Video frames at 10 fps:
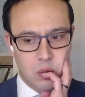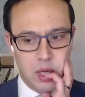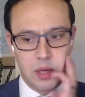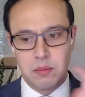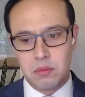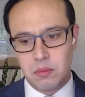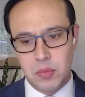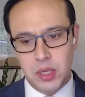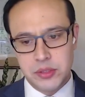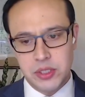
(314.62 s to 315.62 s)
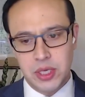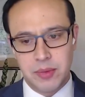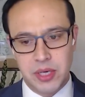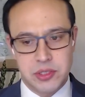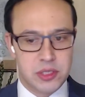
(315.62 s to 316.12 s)
Well, a
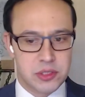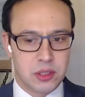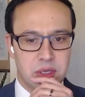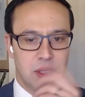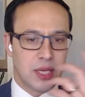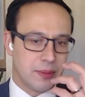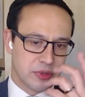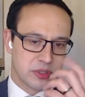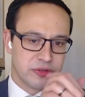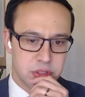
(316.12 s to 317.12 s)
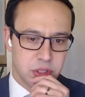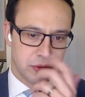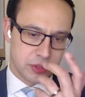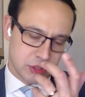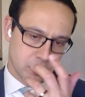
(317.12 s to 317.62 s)
TMS is a collaborative tool,
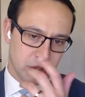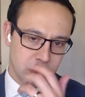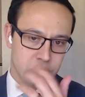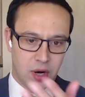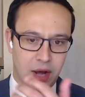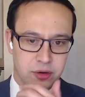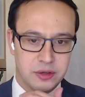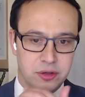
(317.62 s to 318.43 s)
so we use Crowden.